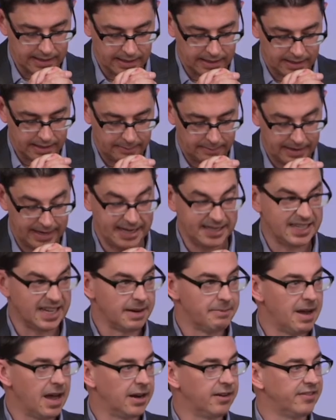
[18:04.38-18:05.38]

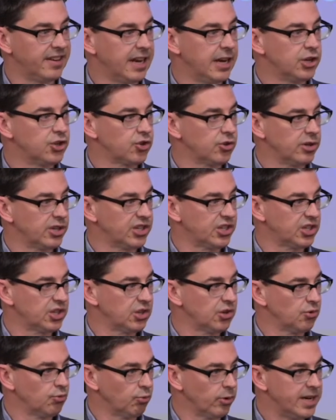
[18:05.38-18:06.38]
amazing amount of
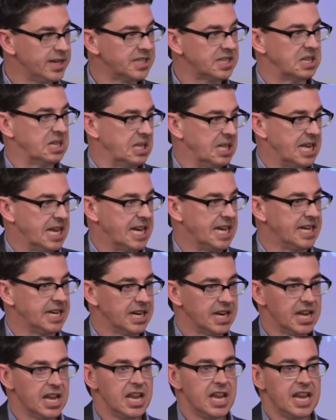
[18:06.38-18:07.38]
interest recently
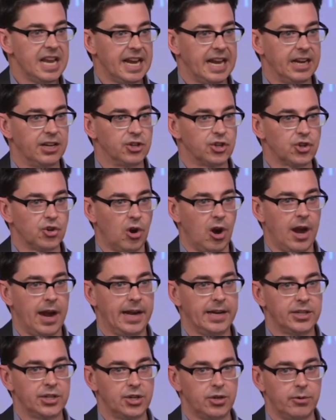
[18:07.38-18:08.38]
in
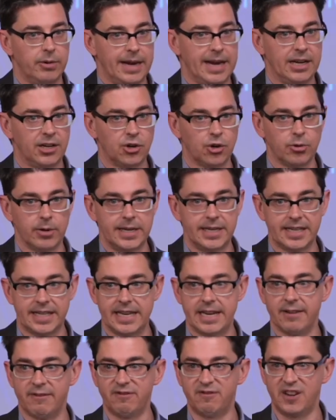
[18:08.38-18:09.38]
trying to increase
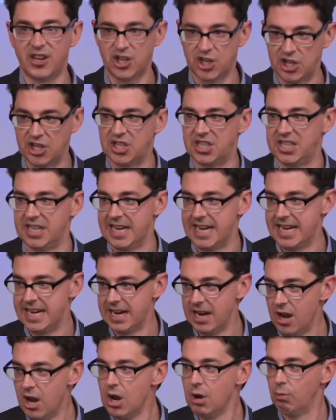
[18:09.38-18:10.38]
the
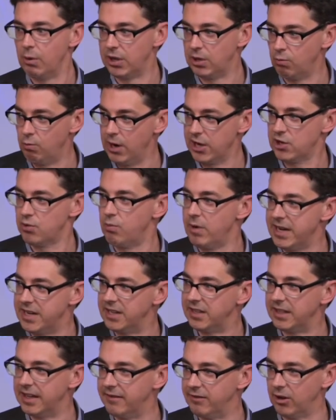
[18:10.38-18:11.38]
efficiency with which we
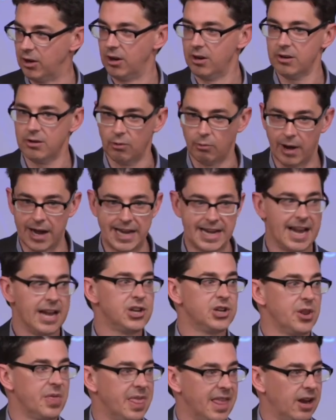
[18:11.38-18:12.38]
deliver
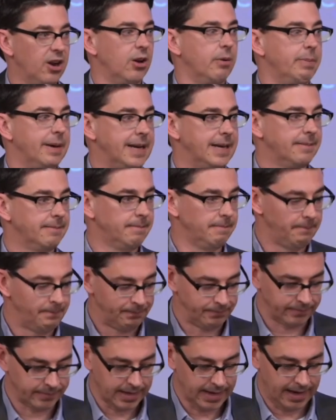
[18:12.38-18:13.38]
radiation therapy.
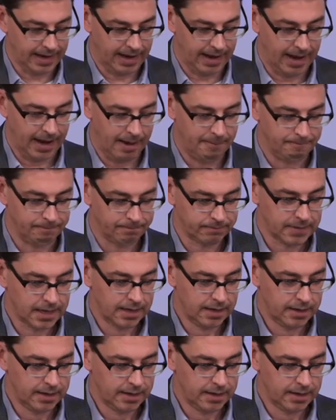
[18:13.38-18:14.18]
5